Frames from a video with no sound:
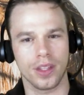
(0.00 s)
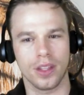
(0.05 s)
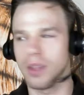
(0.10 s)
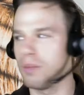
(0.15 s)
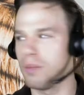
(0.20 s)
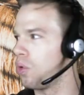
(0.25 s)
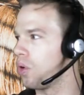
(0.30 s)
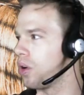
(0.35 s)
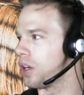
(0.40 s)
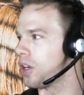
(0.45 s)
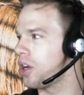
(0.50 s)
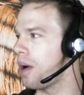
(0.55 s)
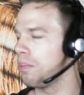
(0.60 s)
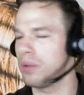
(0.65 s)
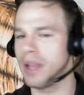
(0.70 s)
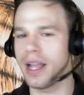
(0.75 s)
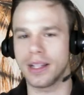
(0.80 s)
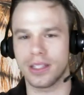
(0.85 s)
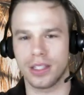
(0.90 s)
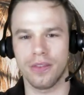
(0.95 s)
the more
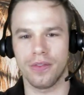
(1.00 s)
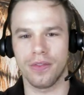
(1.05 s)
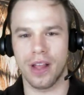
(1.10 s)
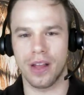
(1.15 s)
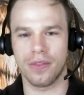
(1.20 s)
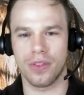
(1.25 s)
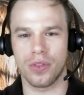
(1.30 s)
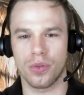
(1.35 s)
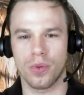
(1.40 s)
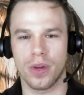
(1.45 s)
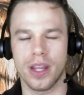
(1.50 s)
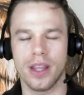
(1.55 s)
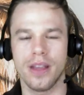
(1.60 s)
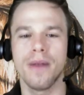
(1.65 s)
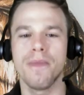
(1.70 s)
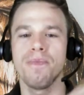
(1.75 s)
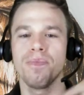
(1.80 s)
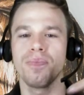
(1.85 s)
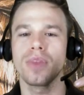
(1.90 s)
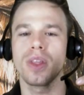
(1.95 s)
complex of the 3,
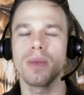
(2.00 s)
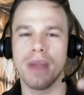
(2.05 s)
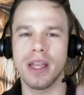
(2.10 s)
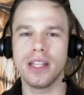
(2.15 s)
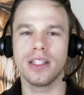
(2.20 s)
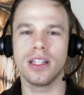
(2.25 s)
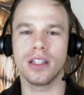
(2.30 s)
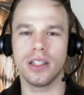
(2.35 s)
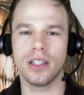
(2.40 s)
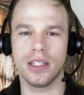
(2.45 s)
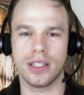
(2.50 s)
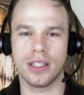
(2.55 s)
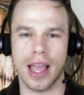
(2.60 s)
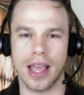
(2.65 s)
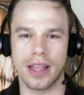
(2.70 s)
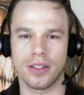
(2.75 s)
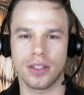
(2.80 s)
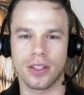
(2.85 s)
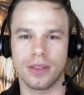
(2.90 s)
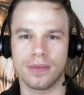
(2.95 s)
basically
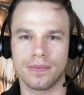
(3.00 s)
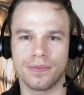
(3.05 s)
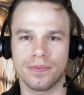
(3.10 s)
says